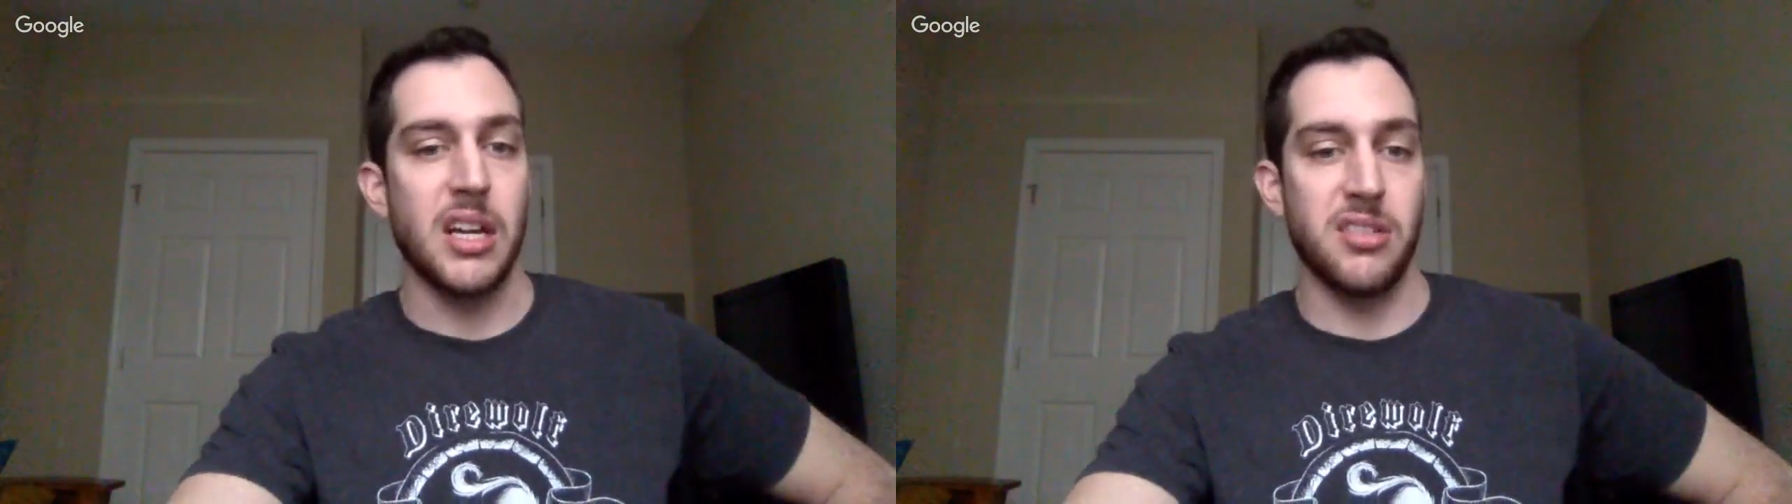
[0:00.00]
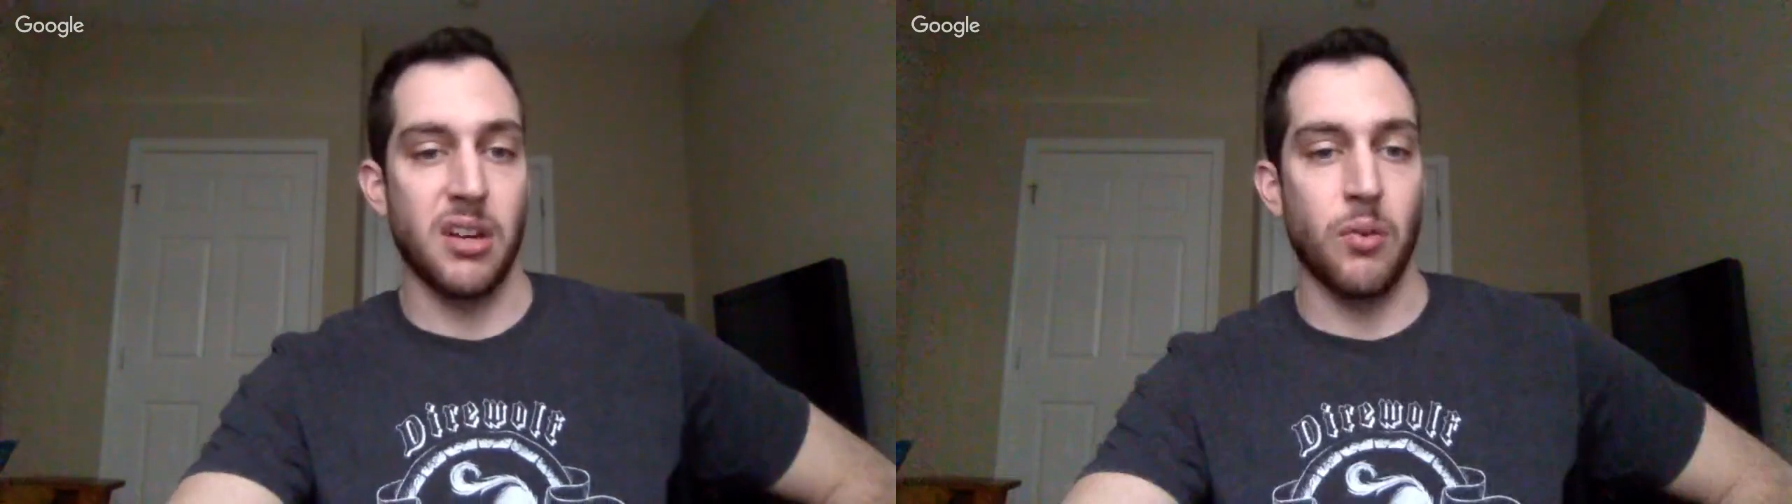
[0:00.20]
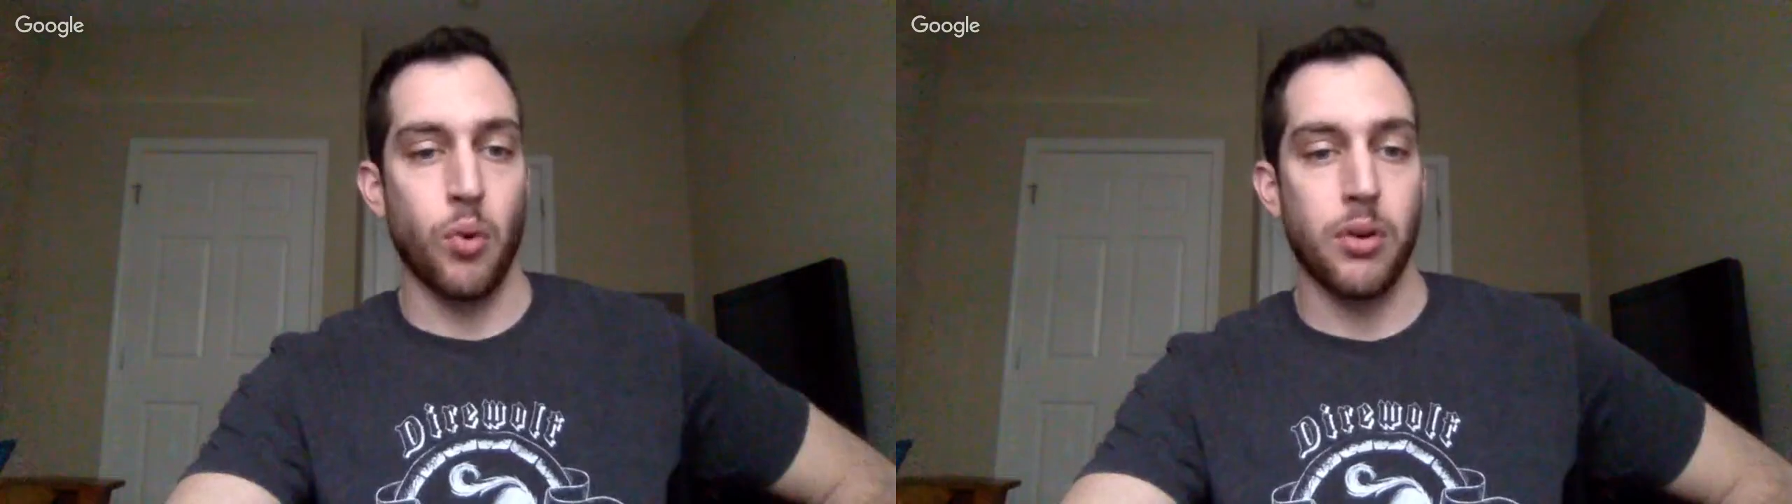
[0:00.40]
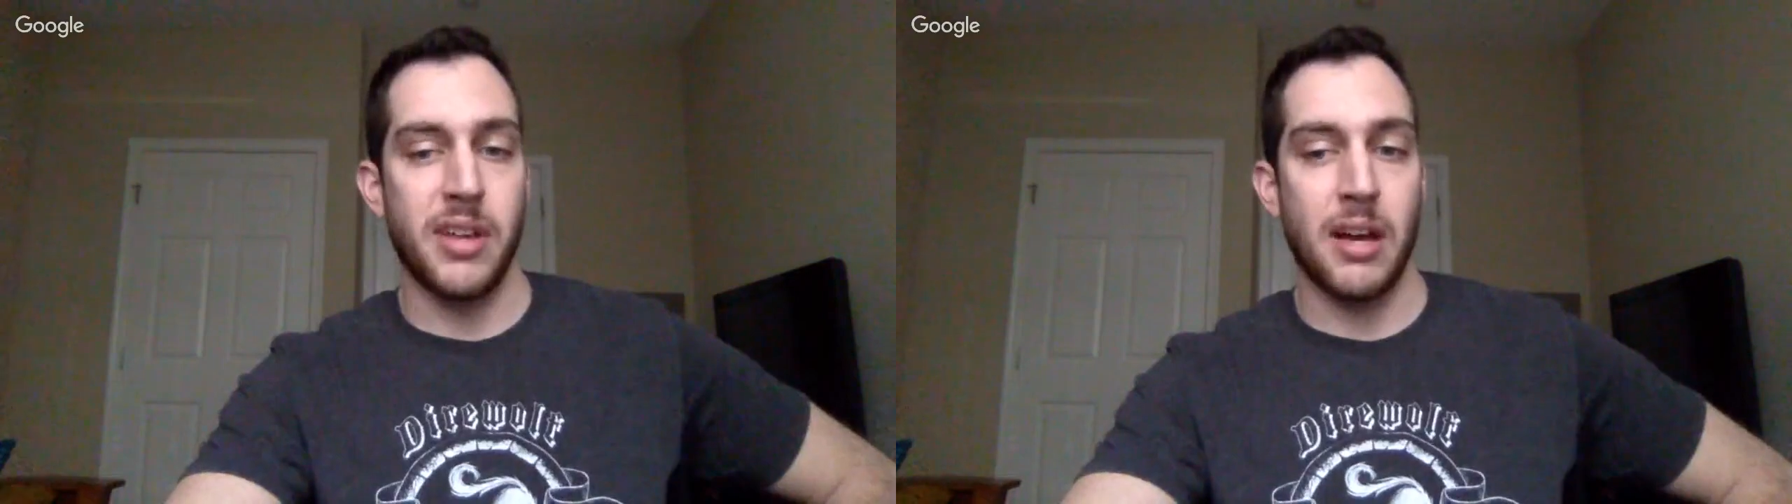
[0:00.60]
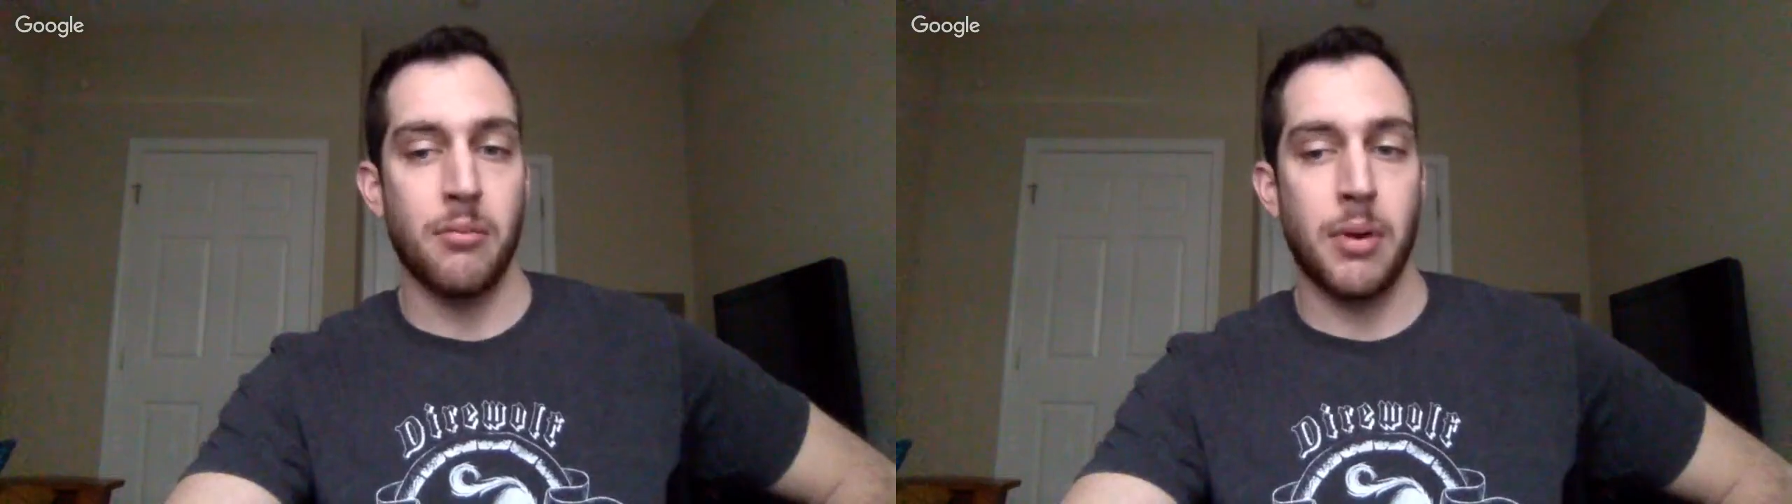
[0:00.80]
He's getting worn
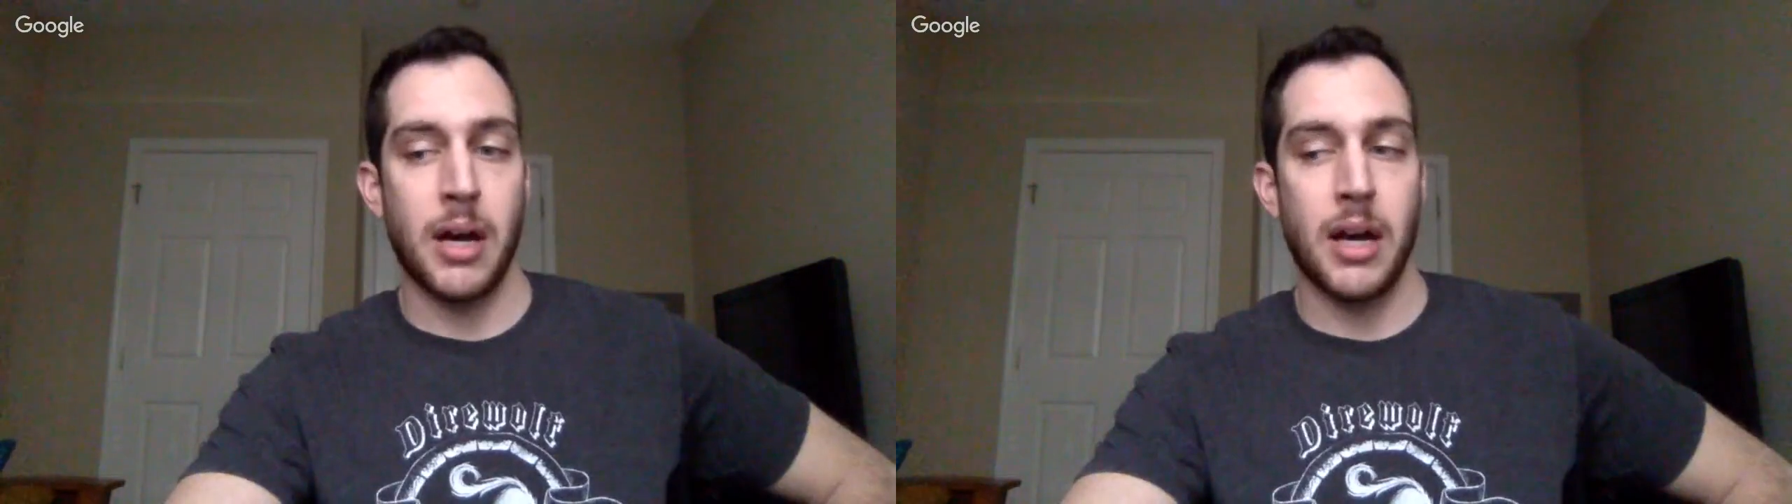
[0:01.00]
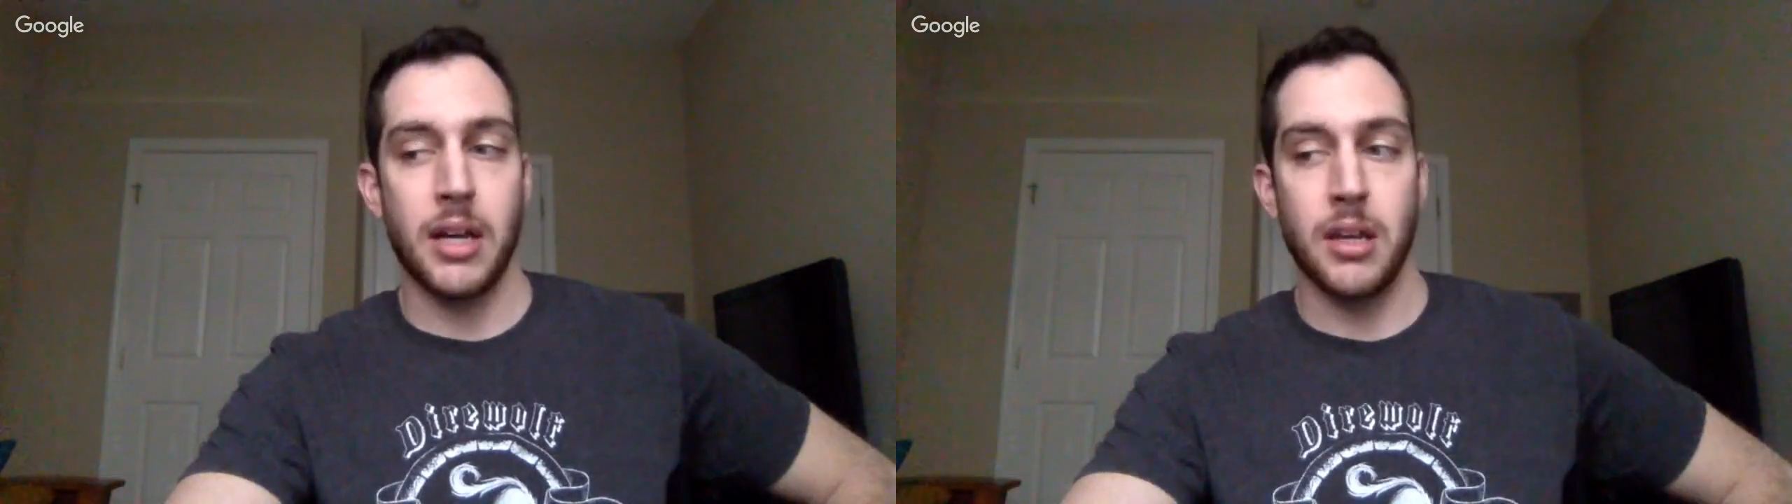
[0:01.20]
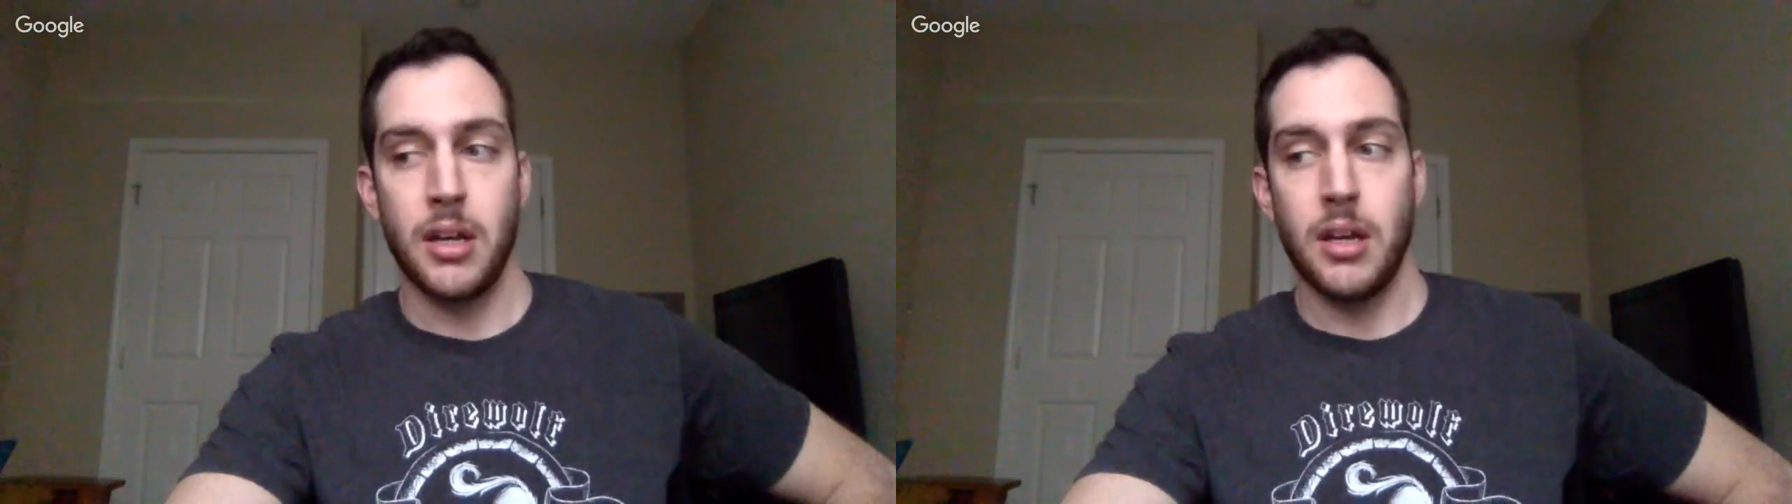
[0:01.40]
down by